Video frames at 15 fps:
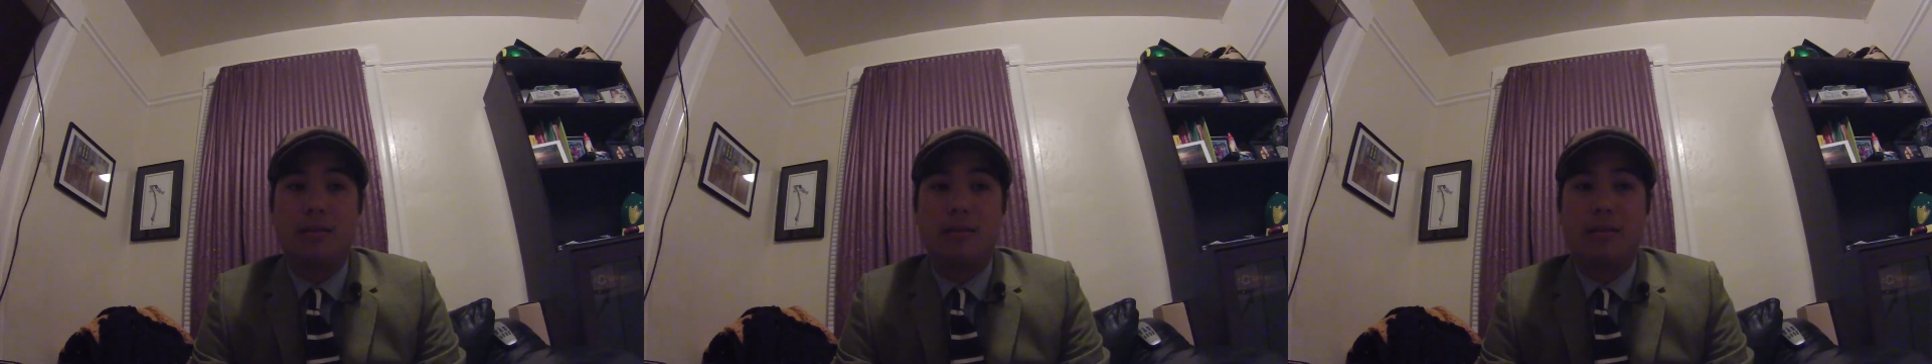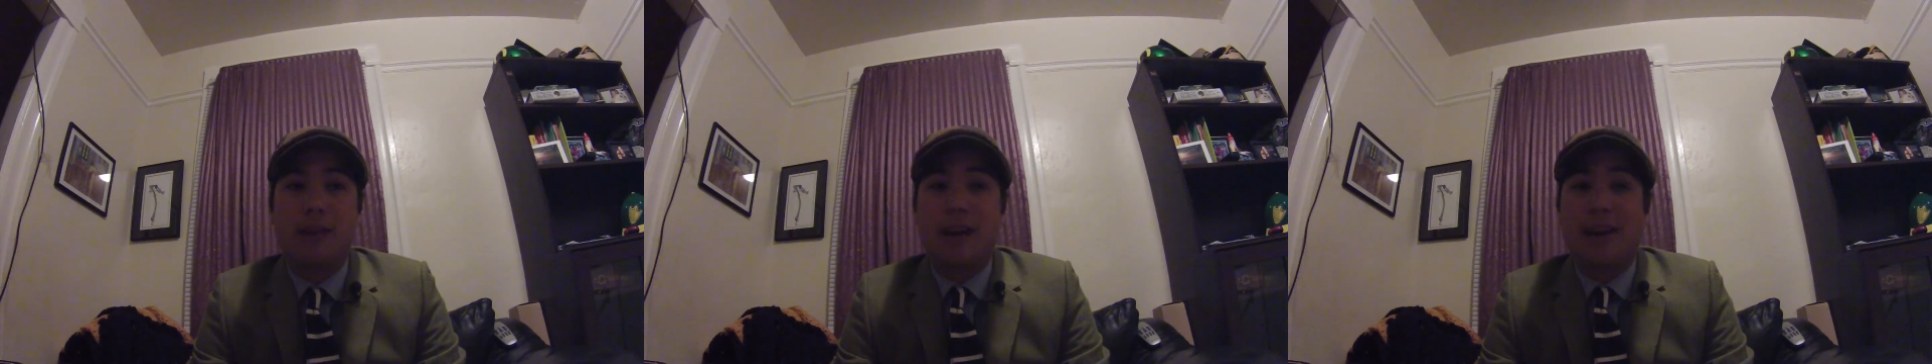
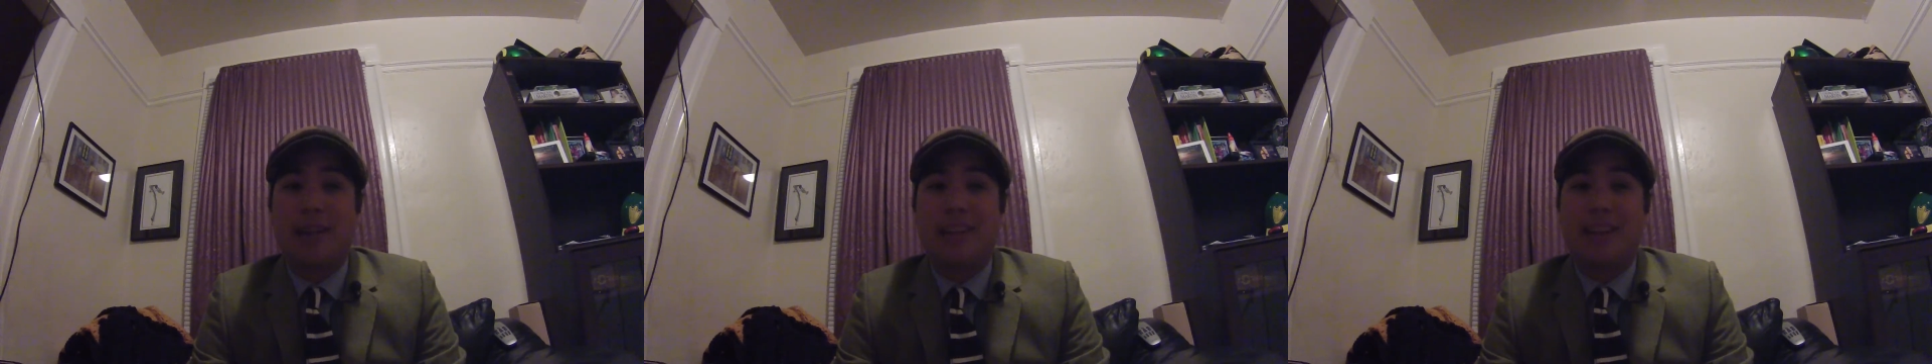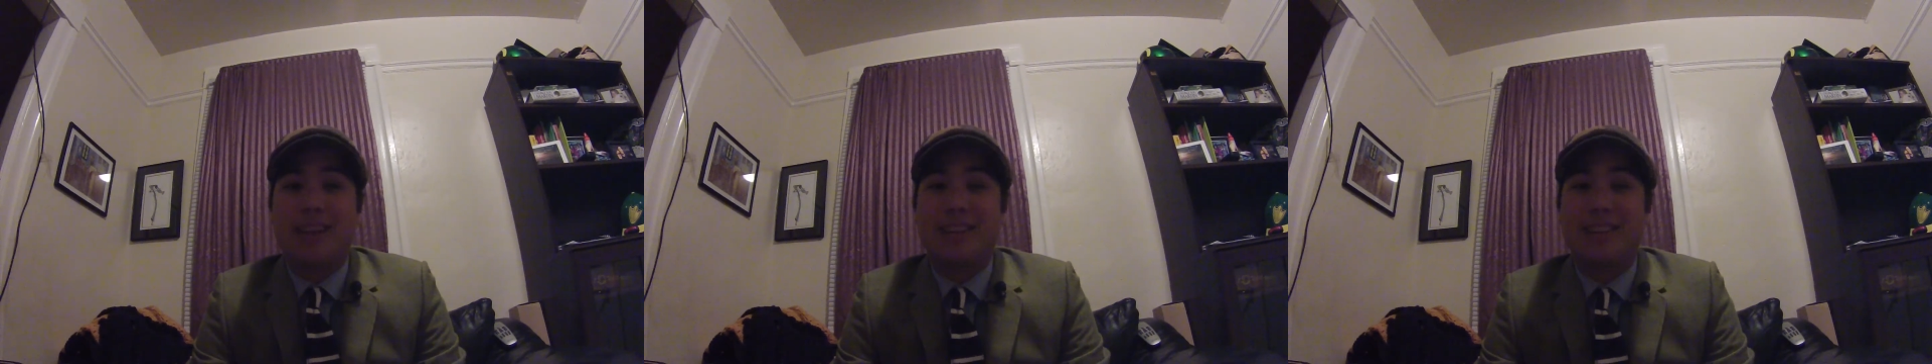not a
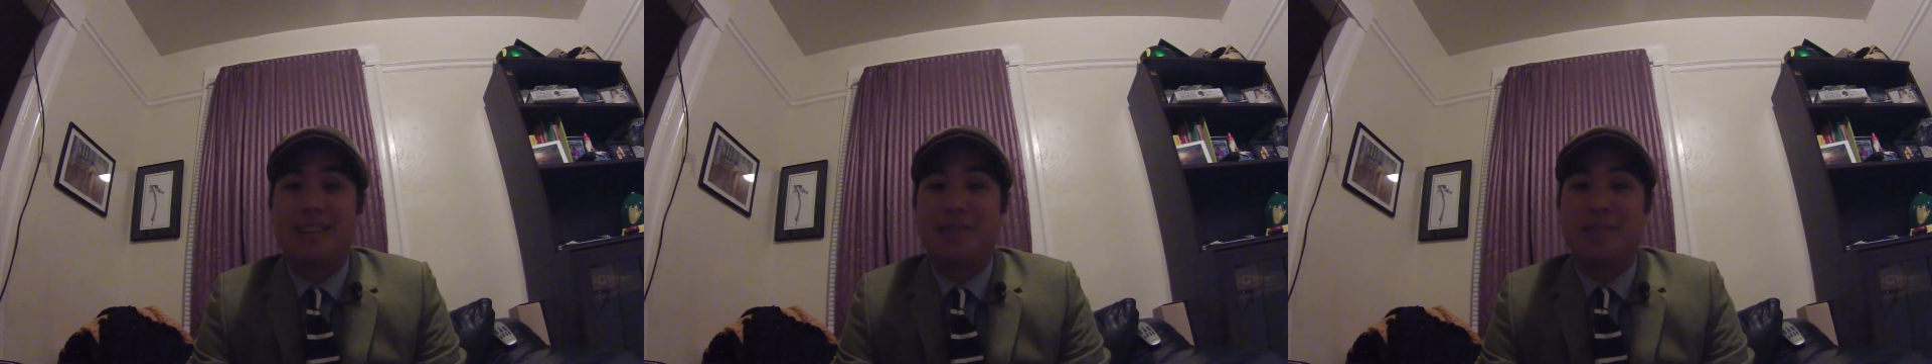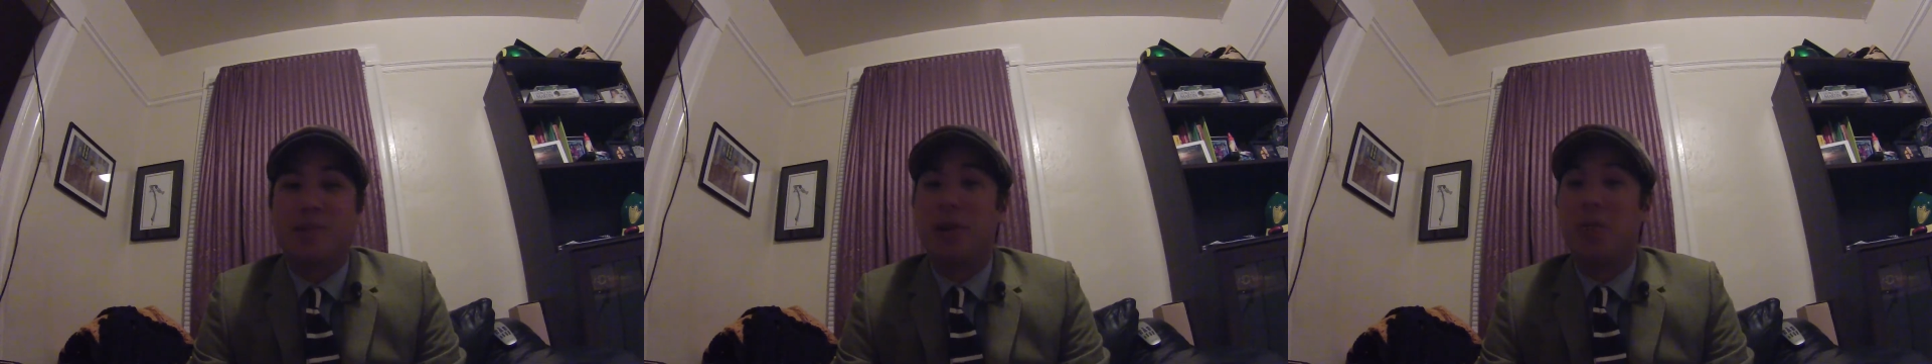lot of
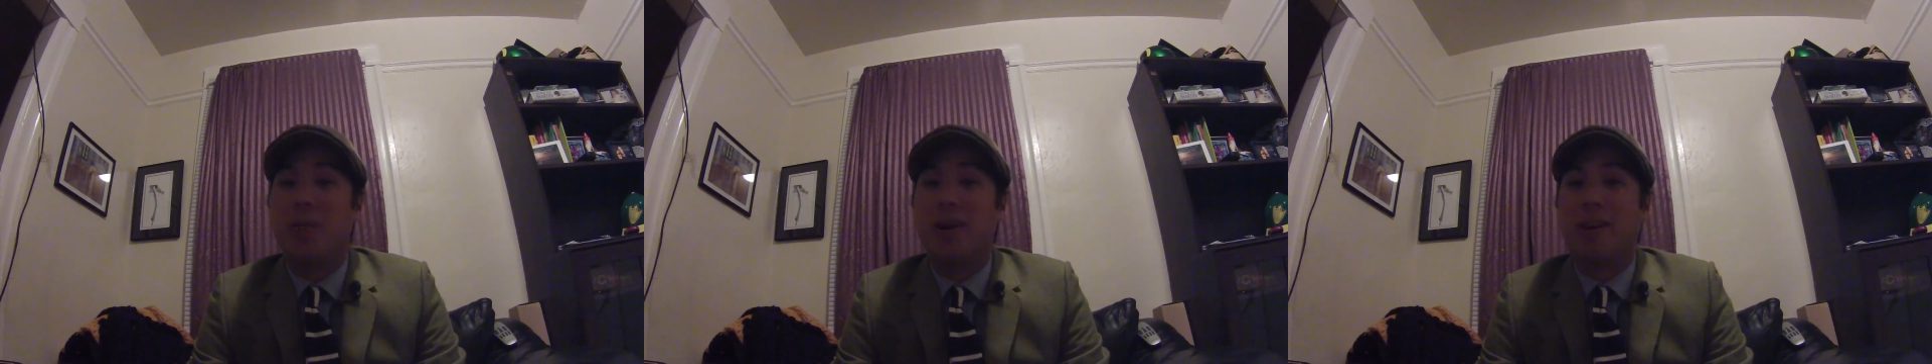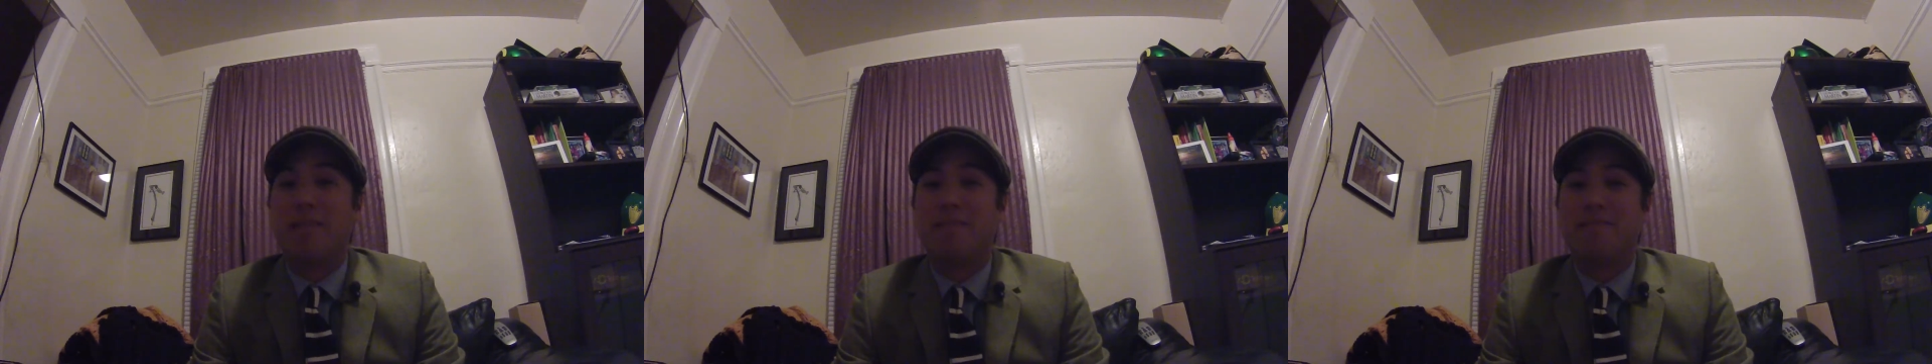teams go
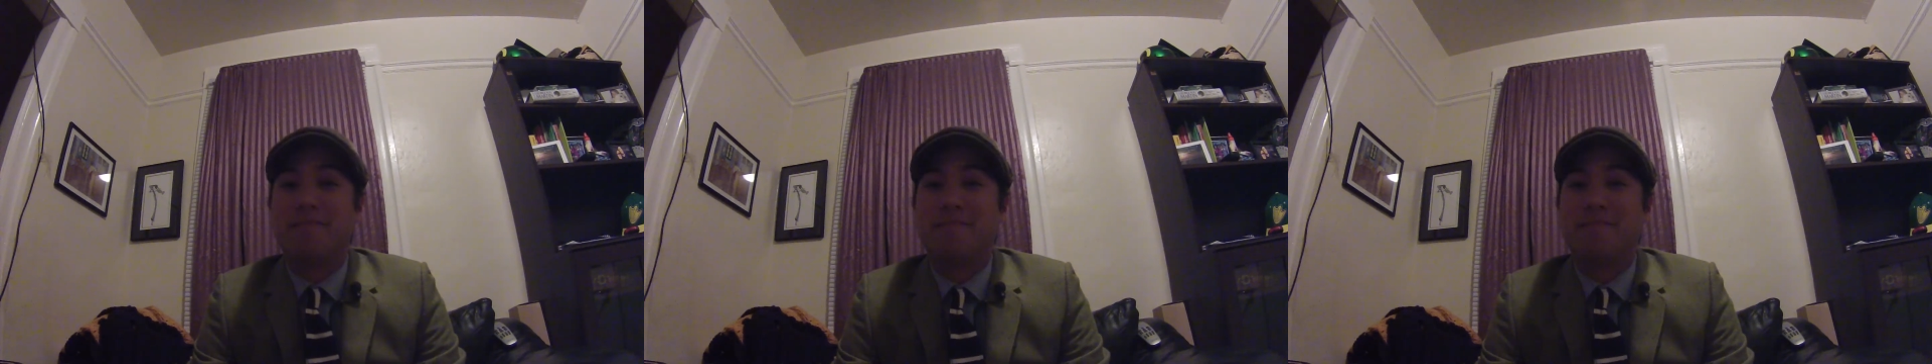on.